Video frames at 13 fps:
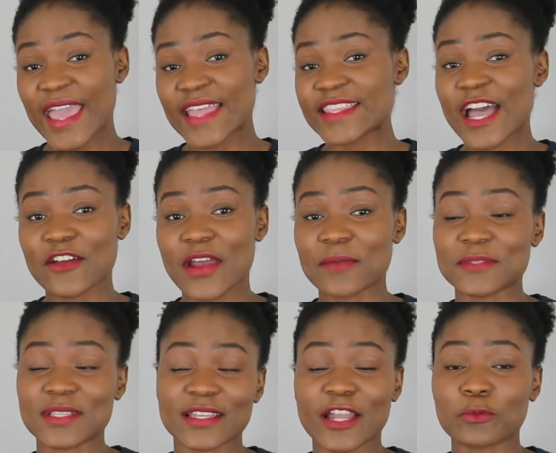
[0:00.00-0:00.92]
And that
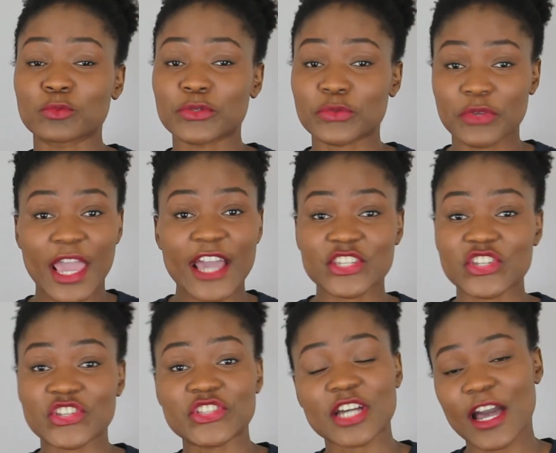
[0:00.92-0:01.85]
wraps it up with
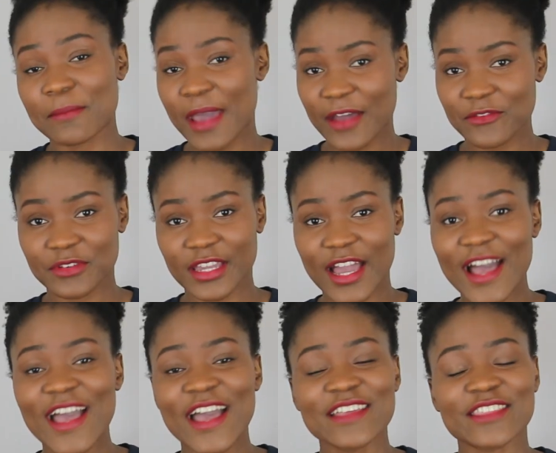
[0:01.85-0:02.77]
Reaction Time Africa.
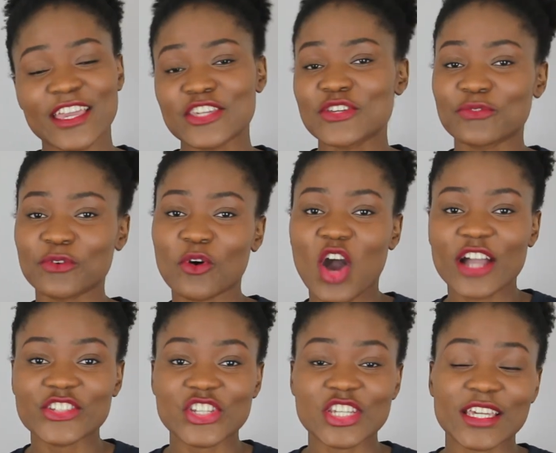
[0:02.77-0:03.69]
Thank you for
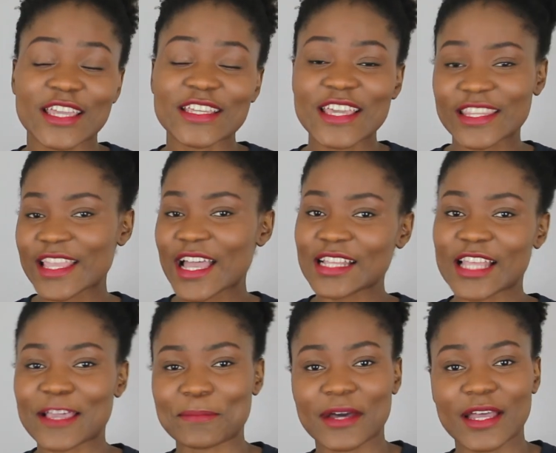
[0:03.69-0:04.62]
watching and hit that
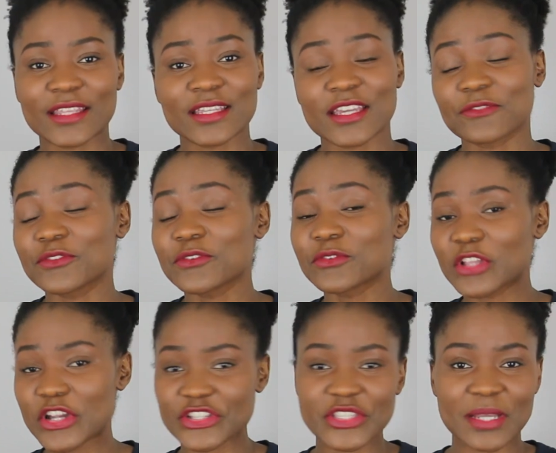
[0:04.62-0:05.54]
like button if you've
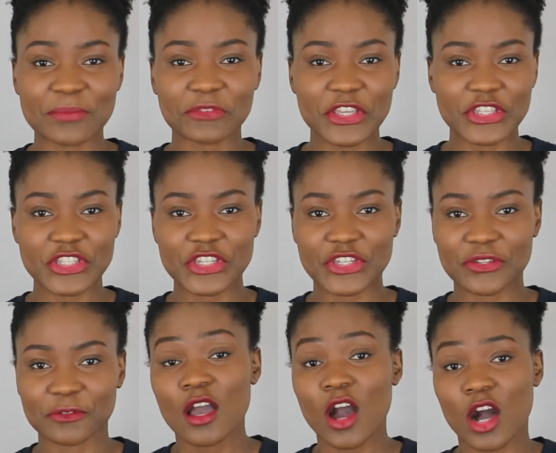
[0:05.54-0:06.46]
learned something
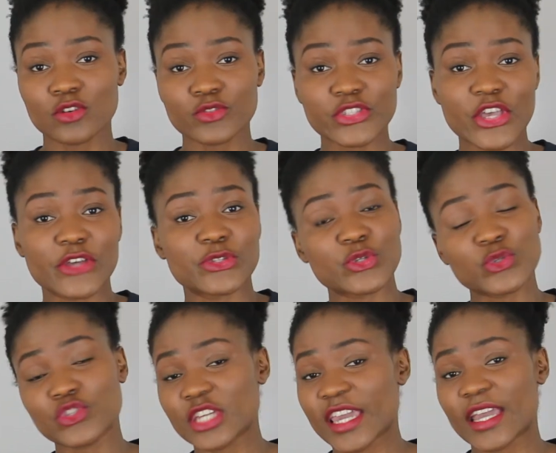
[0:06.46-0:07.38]
new. Also,
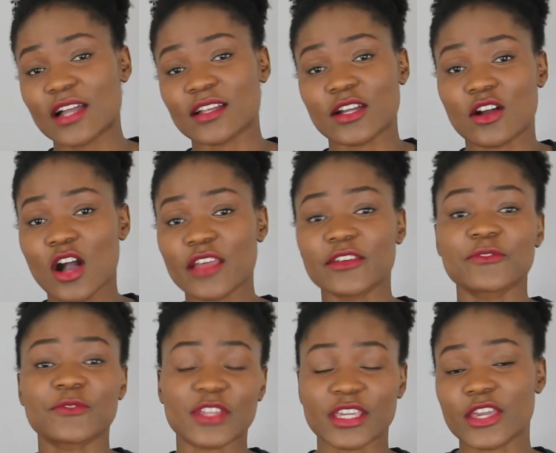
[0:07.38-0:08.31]
do check out our other
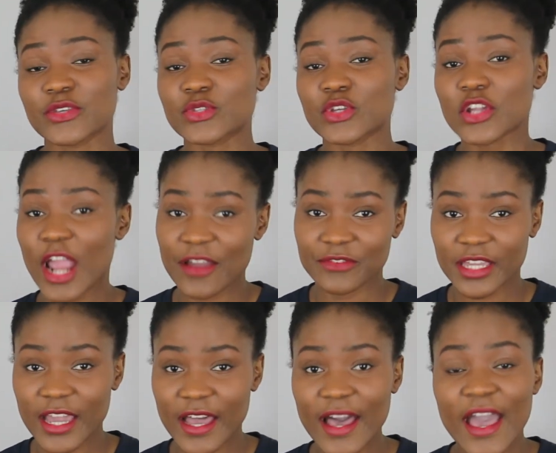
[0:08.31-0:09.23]
videos on
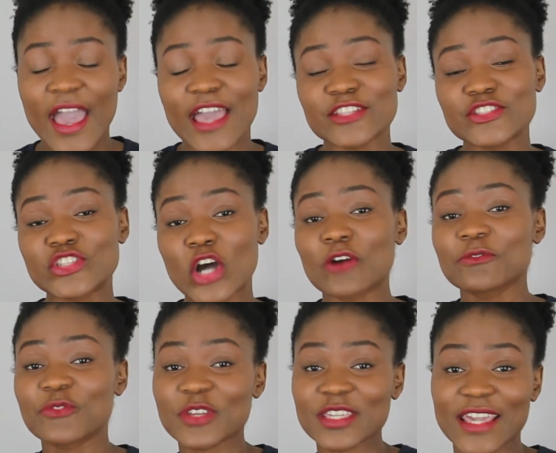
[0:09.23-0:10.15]
Africa and don't
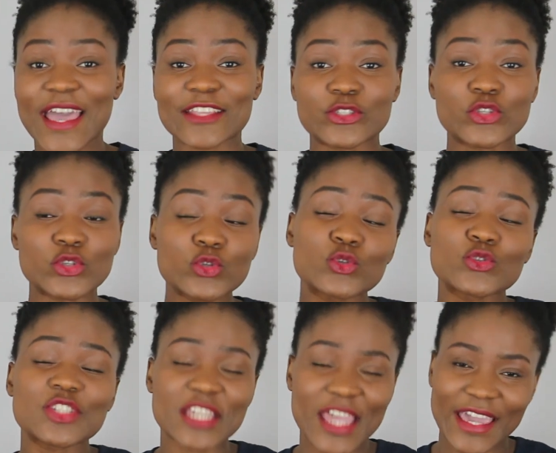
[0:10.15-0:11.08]
forget
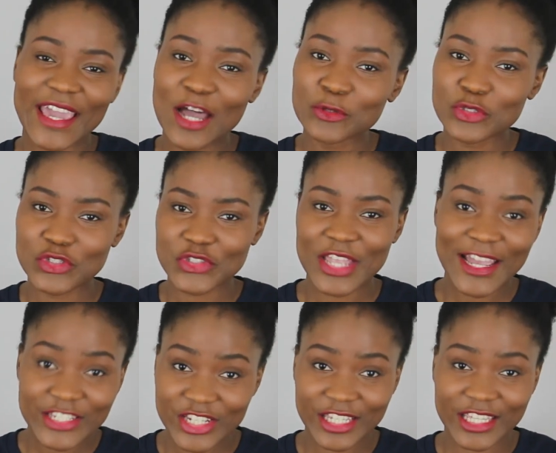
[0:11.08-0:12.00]
to check out
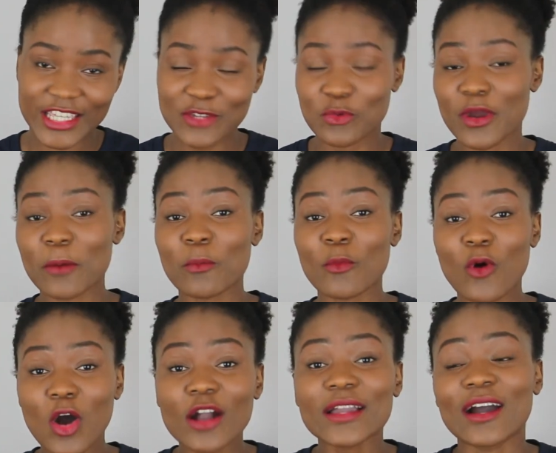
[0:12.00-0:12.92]
Tunacheki where
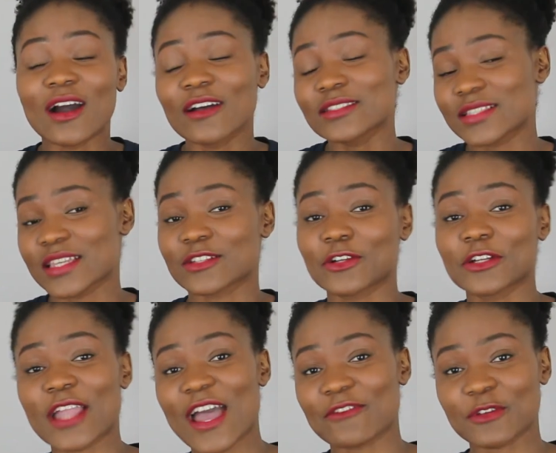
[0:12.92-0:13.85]
more content
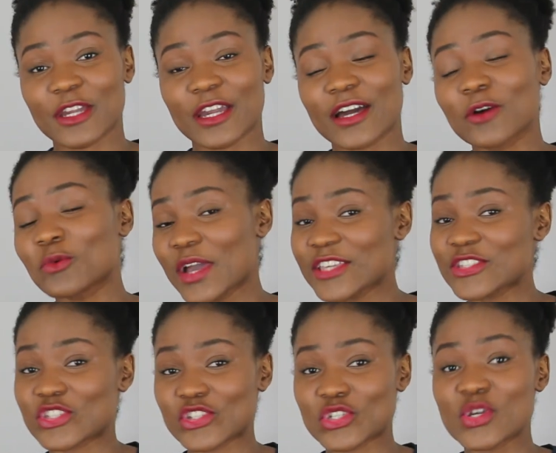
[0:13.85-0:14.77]
on Africa
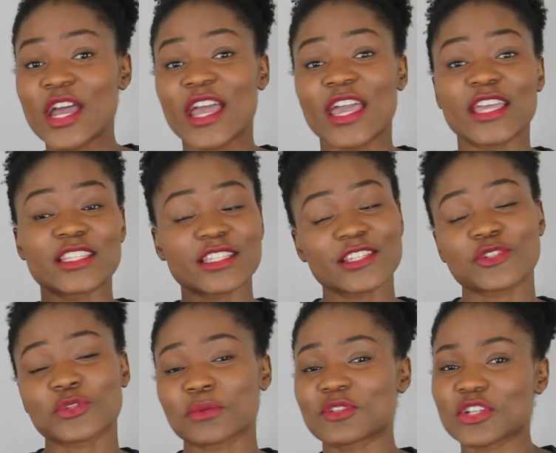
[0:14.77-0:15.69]
awaits you in the
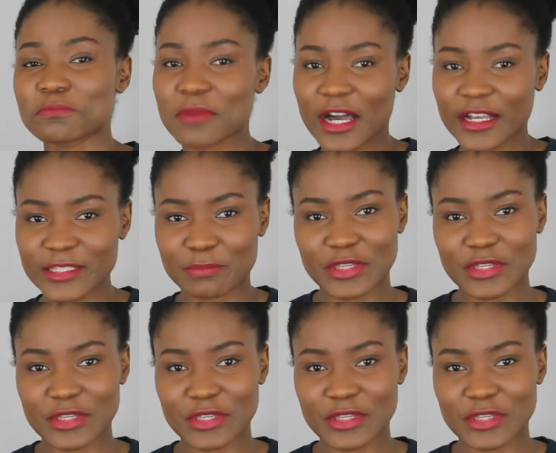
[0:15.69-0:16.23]
description box